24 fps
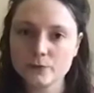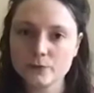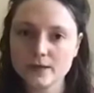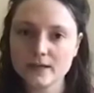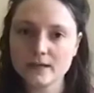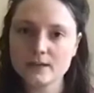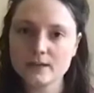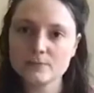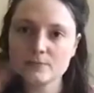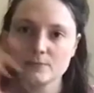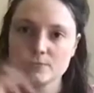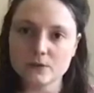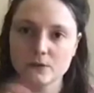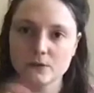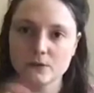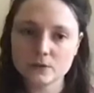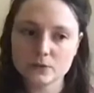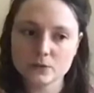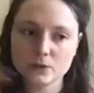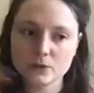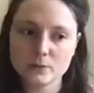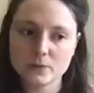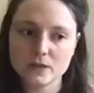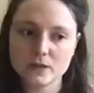and took
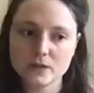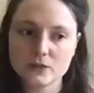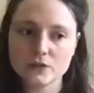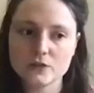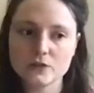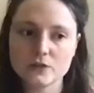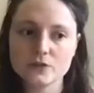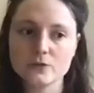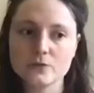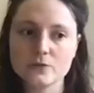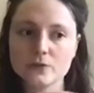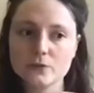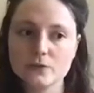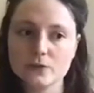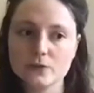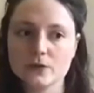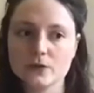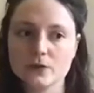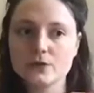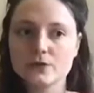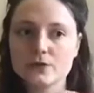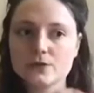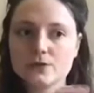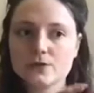two pictures of the
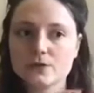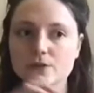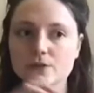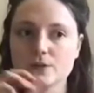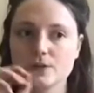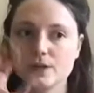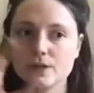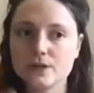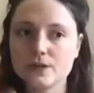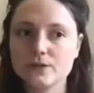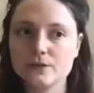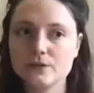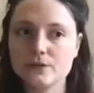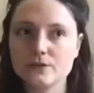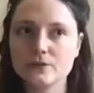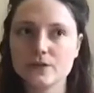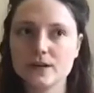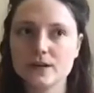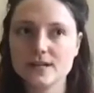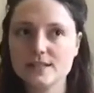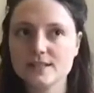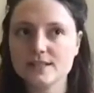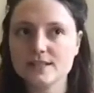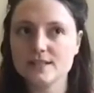first kind of
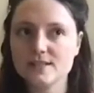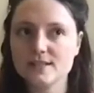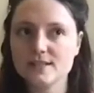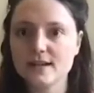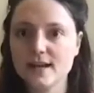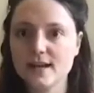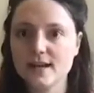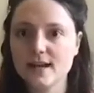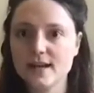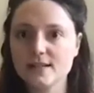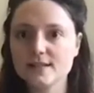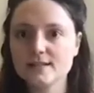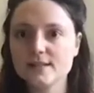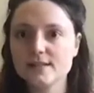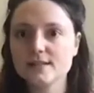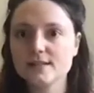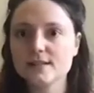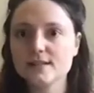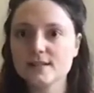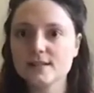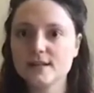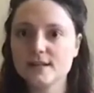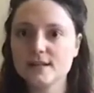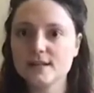ideas I had
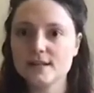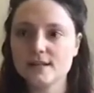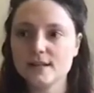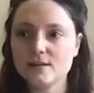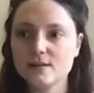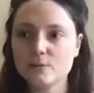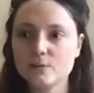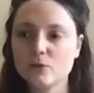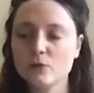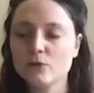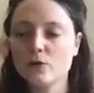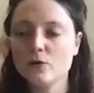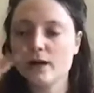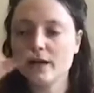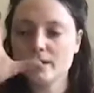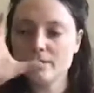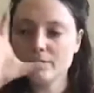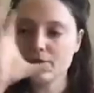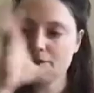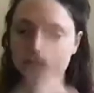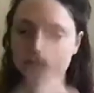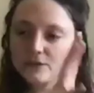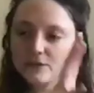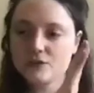before I
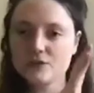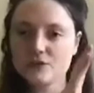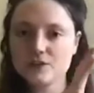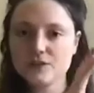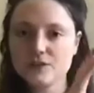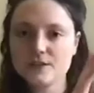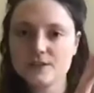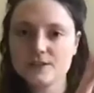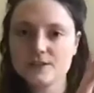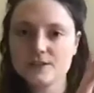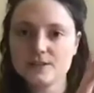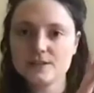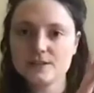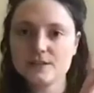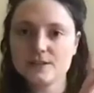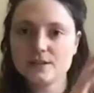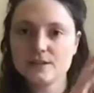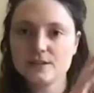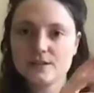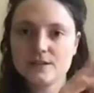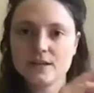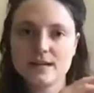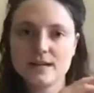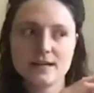fetched it. Uh,
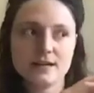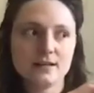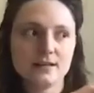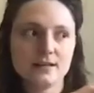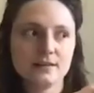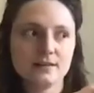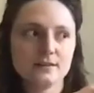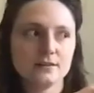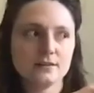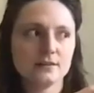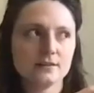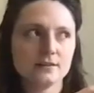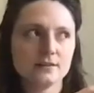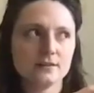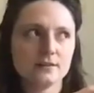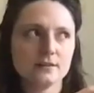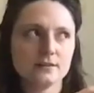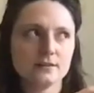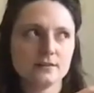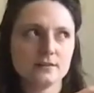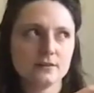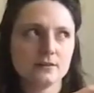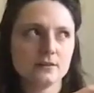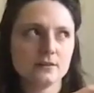I uh,
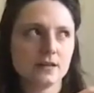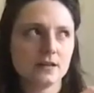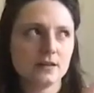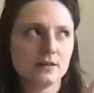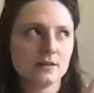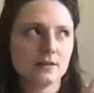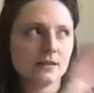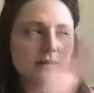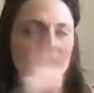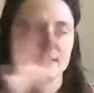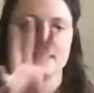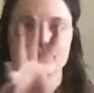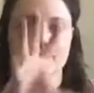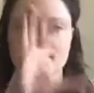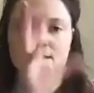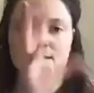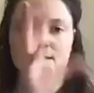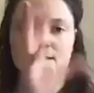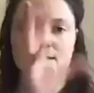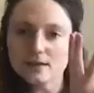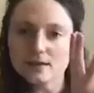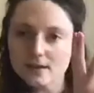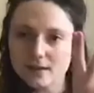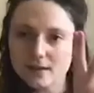no, I like
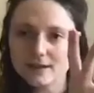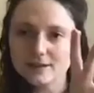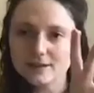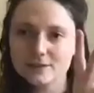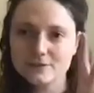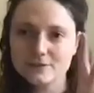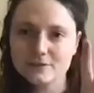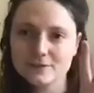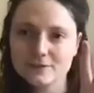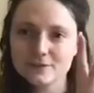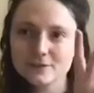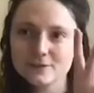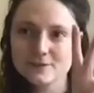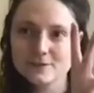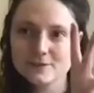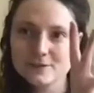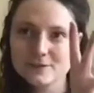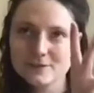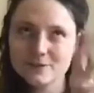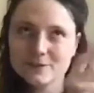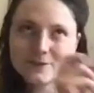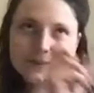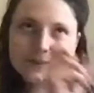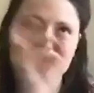kind of
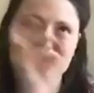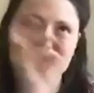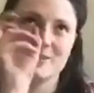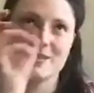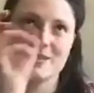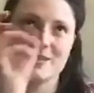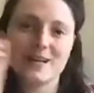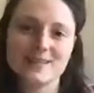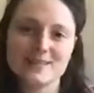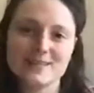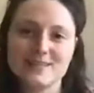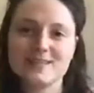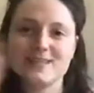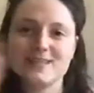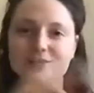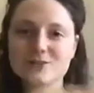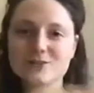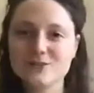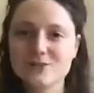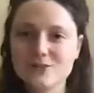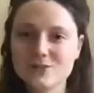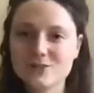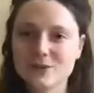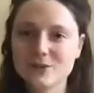crystallized it into the
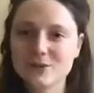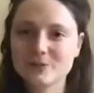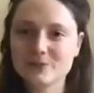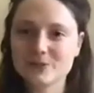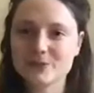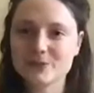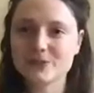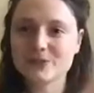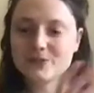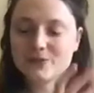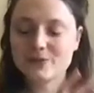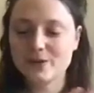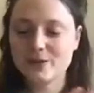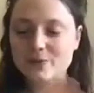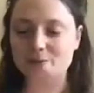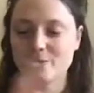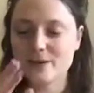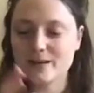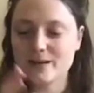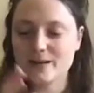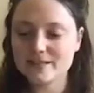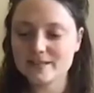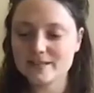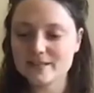sculpture. So I
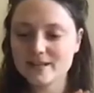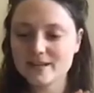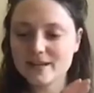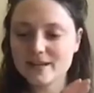always